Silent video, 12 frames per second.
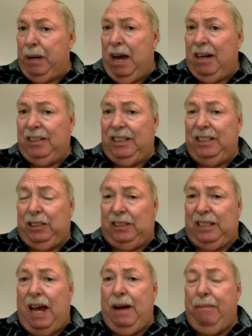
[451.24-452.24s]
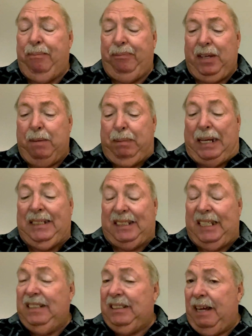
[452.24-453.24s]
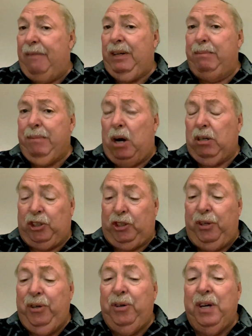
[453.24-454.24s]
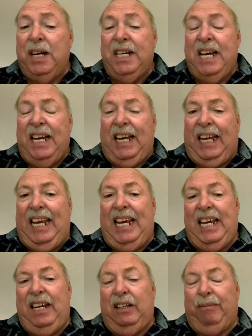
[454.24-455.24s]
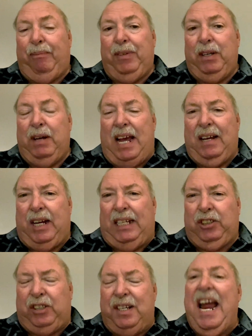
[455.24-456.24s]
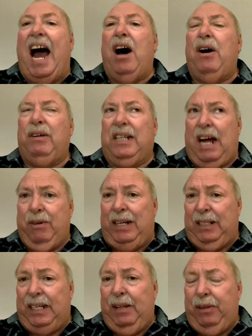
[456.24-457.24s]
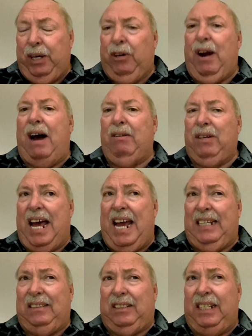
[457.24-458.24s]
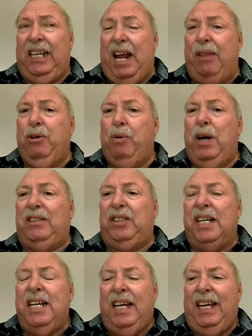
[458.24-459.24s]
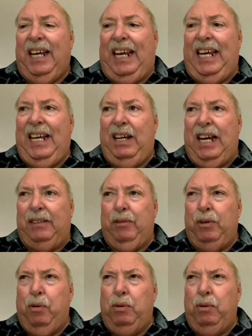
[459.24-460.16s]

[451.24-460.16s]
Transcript: the Pilatus PC-7 Mark II. He is now currently the ground liaison. In other words, he